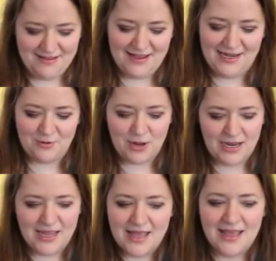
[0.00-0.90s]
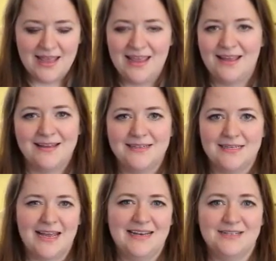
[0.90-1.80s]
Anyway, and
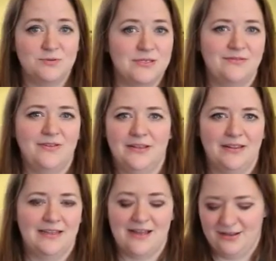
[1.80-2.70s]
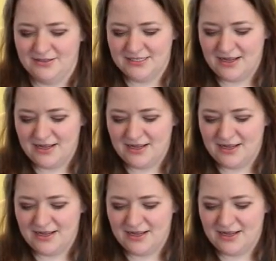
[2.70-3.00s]
I just wasn't feeling the colors.